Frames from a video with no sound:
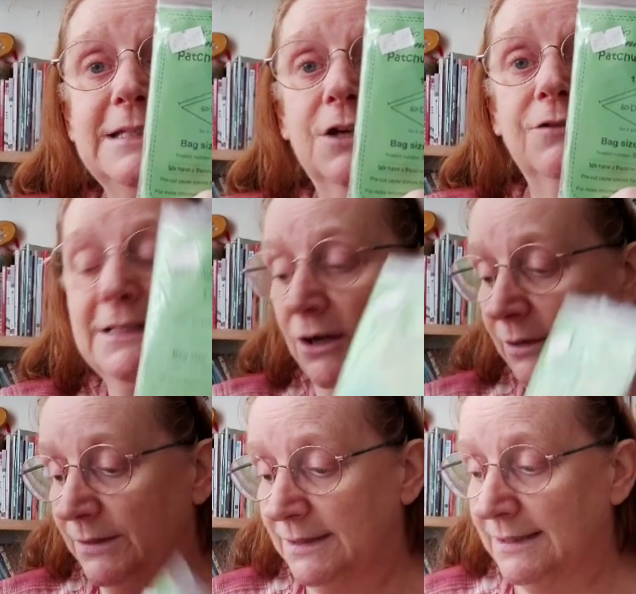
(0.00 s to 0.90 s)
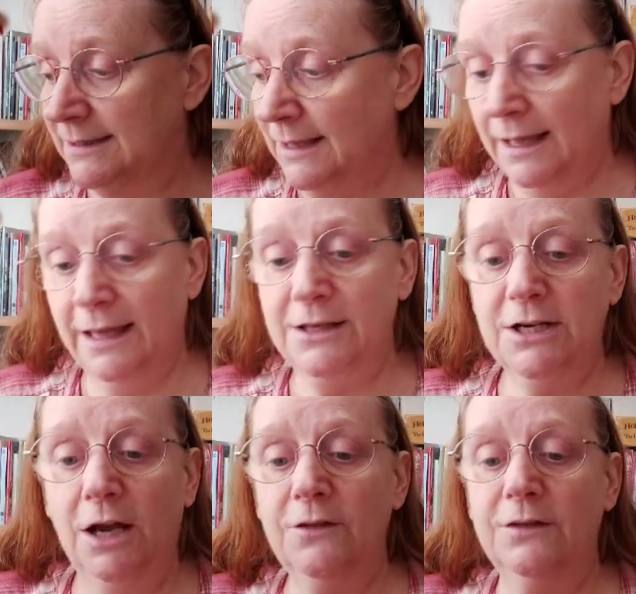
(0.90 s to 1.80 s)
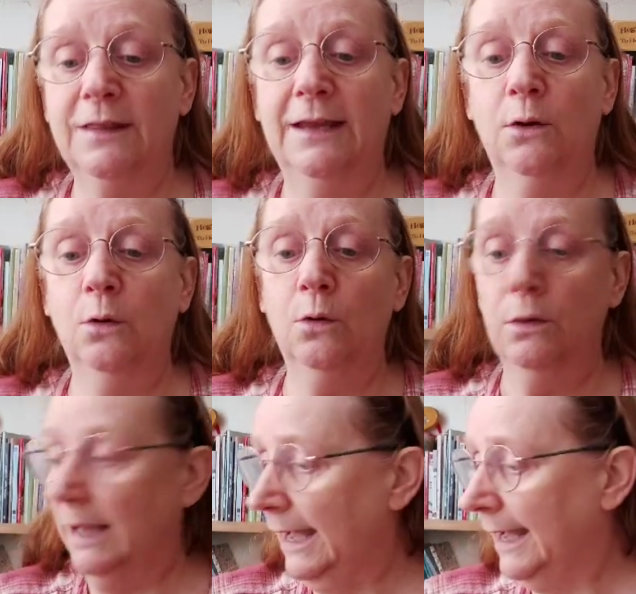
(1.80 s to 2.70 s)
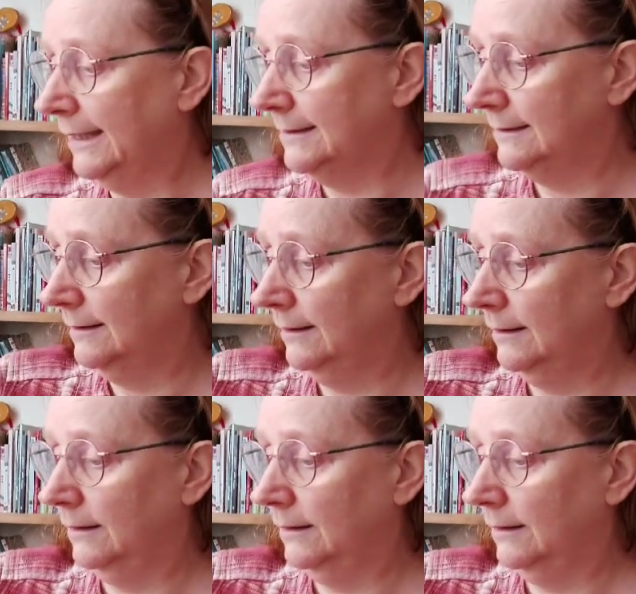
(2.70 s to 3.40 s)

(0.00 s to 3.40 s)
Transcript: 60-degree diamonds, and you know they all are